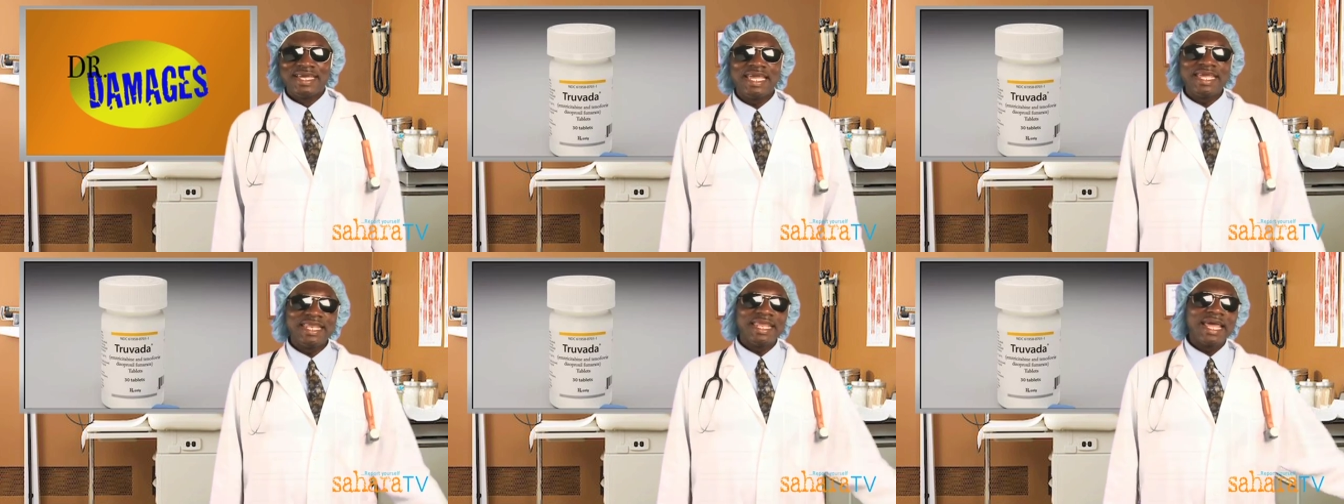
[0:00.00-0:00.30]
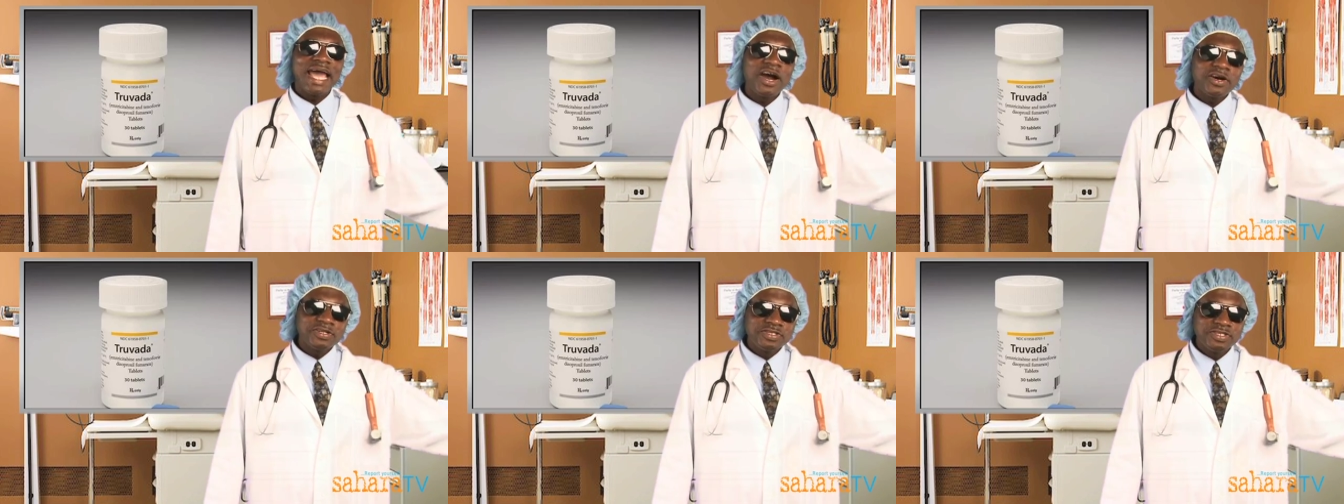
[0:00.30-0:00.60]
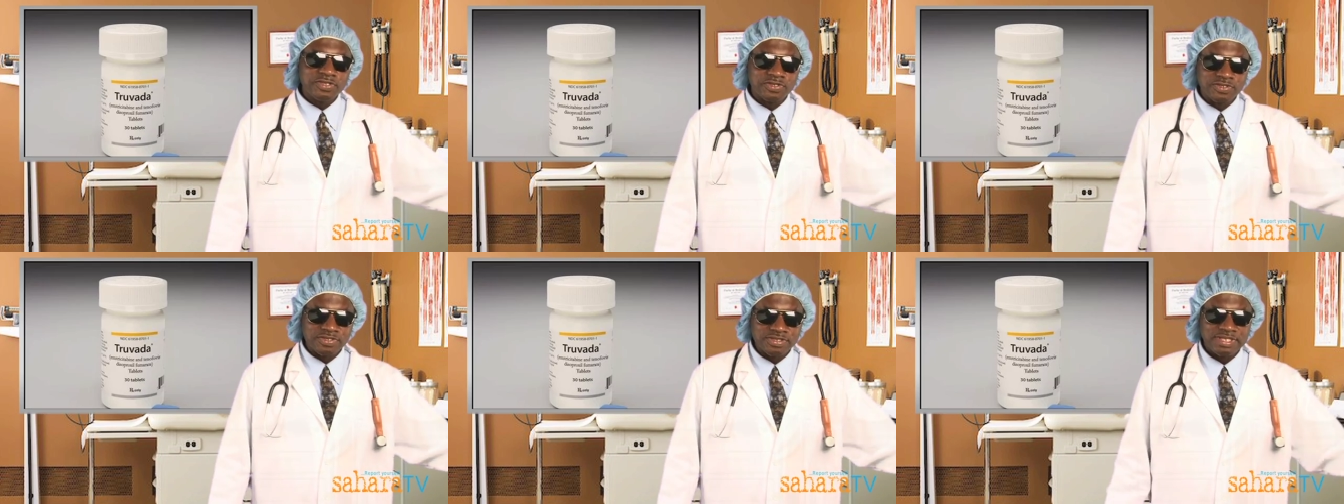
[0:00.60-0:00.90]
In health
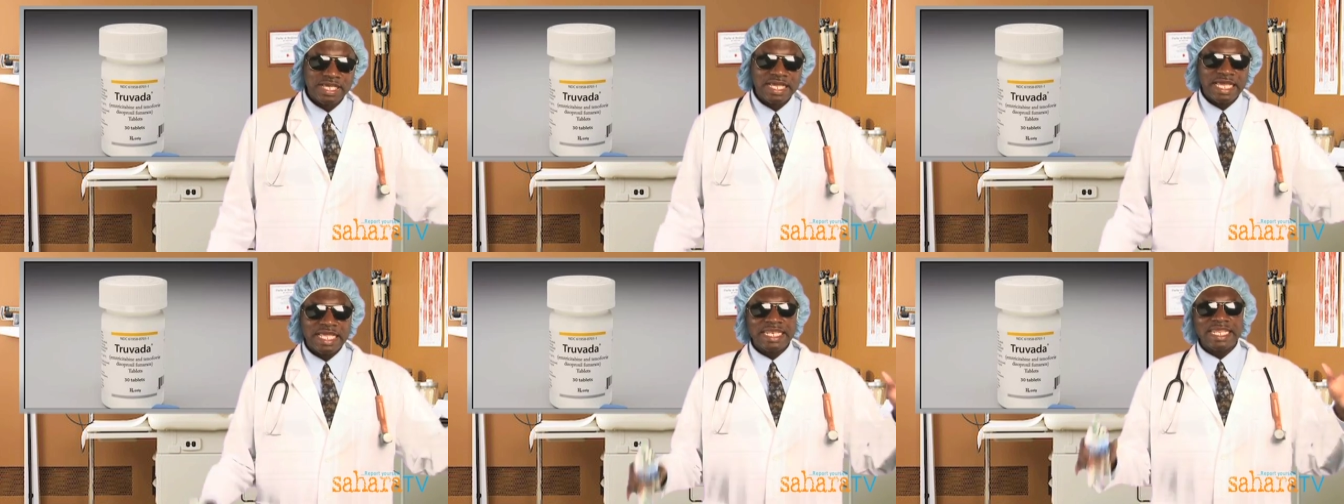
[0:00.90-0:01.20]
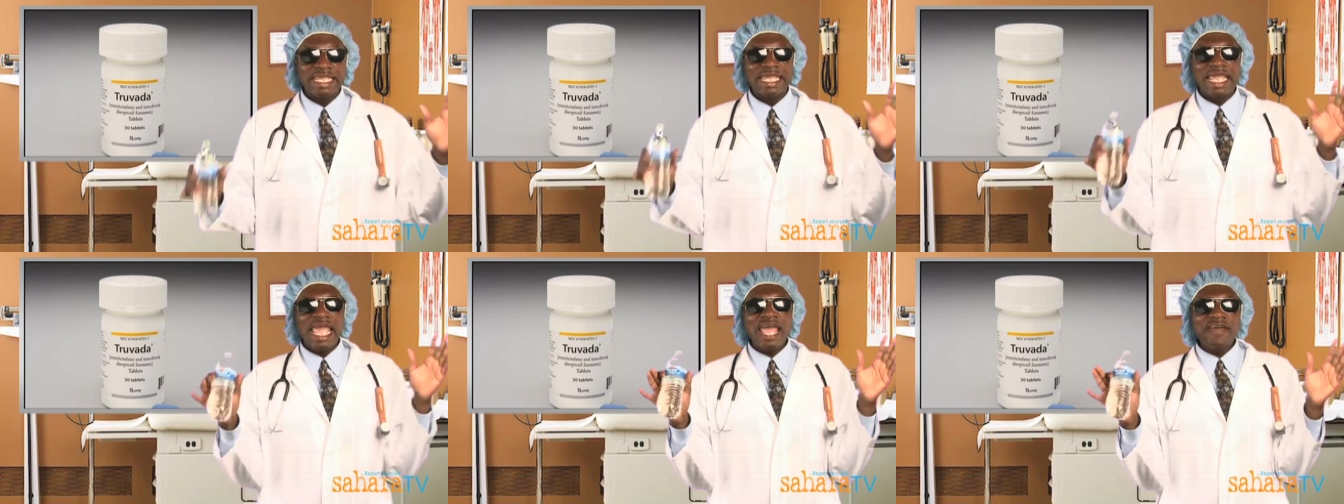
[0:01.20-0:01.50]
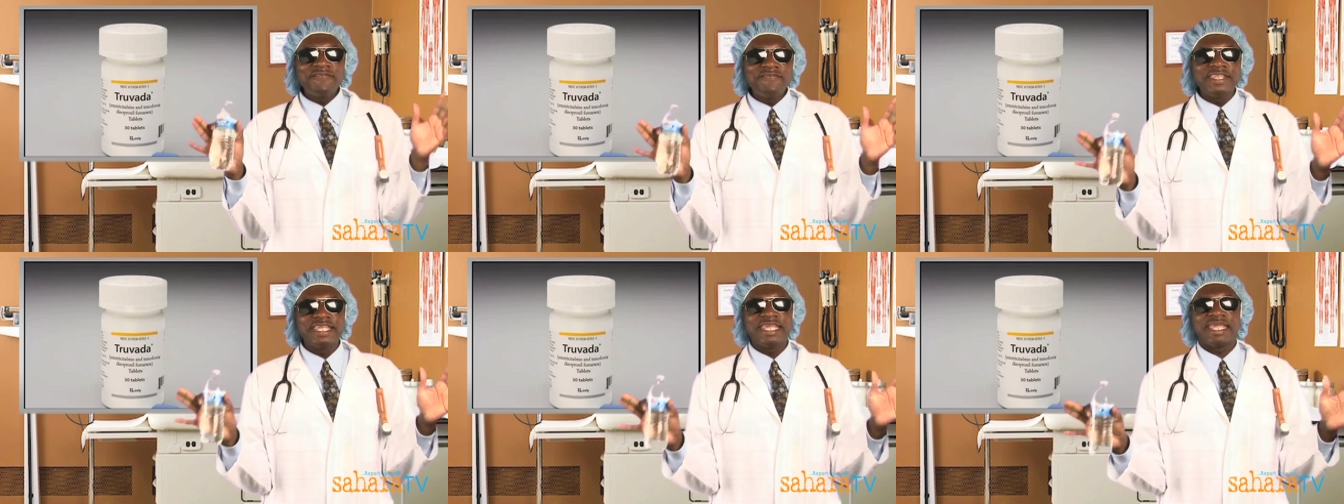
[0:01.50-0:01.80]
news, the
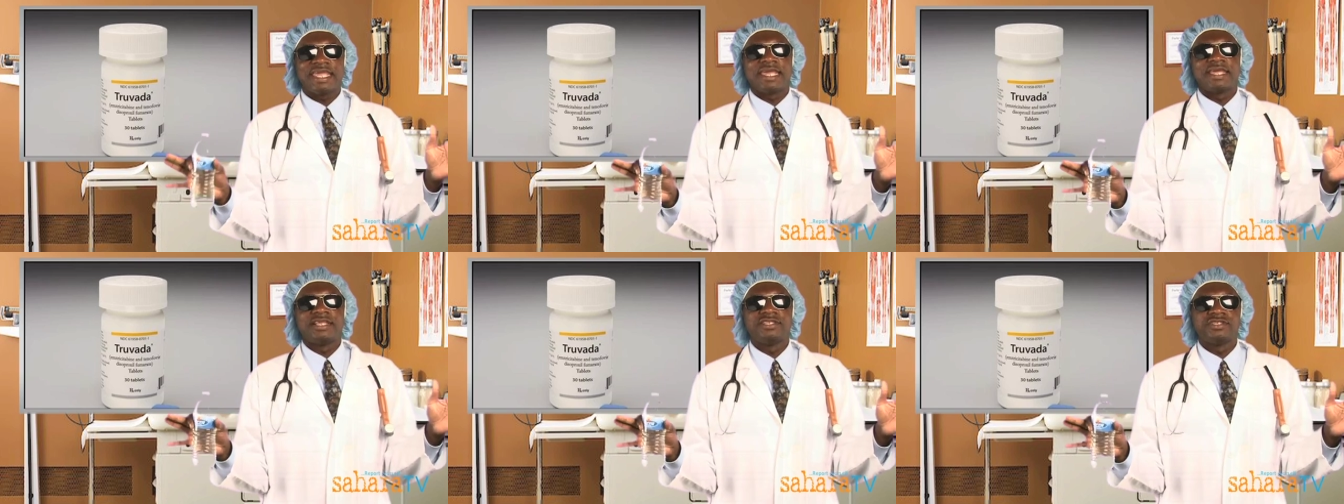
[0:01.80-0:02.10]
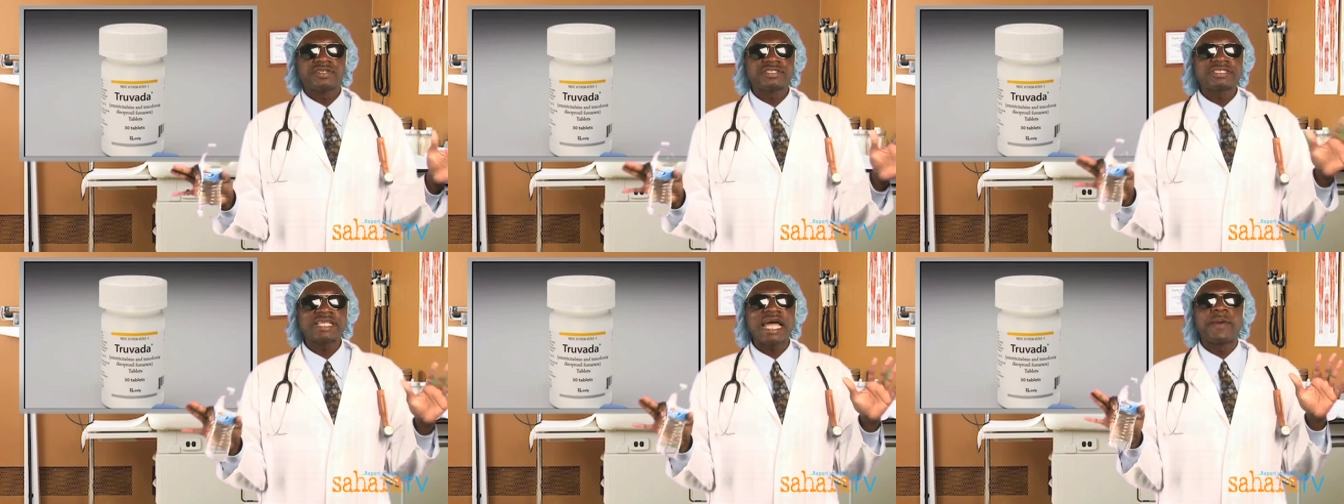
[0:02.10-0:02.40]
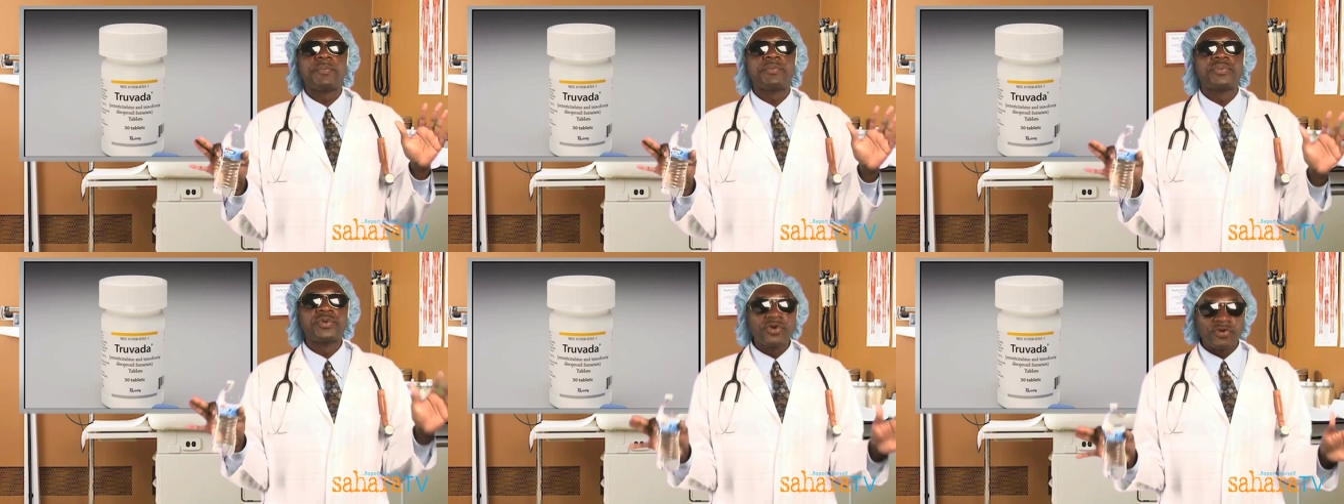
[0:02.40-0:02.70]
FDA just
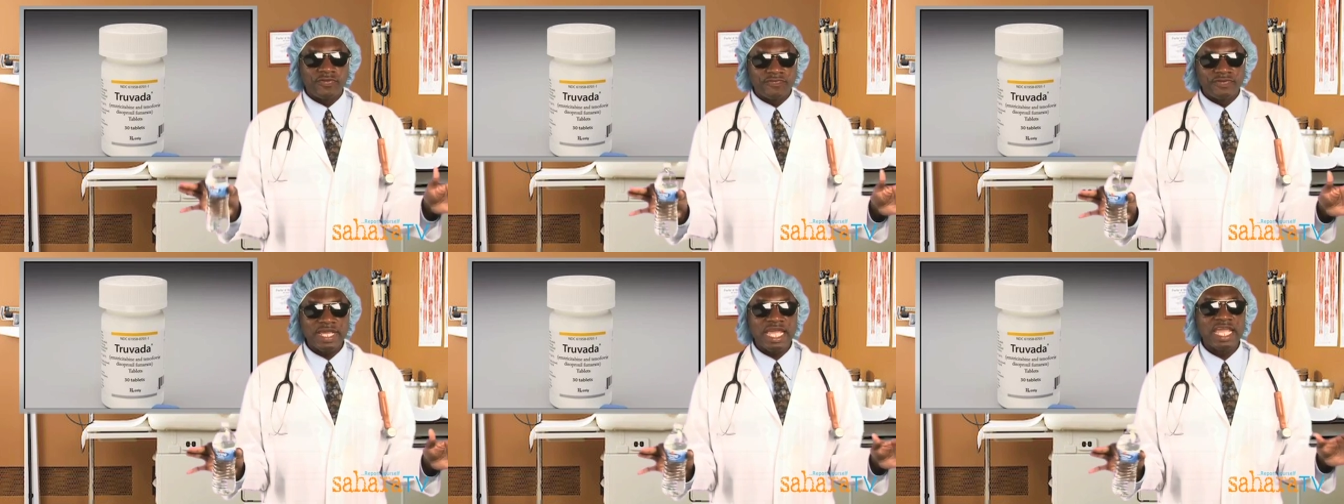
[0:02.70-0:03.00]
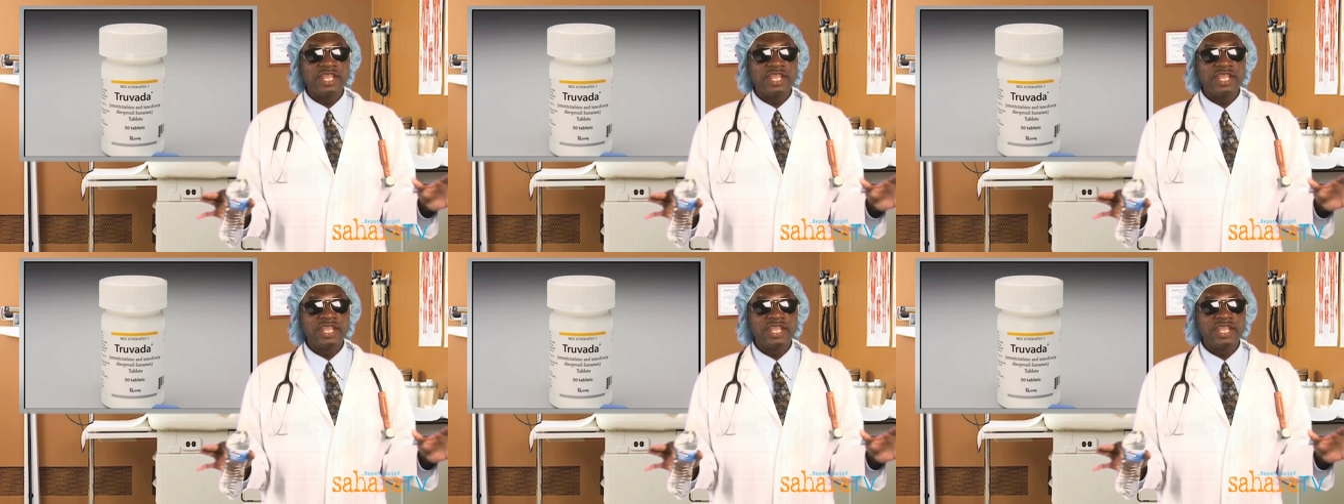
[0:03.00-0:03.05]
approved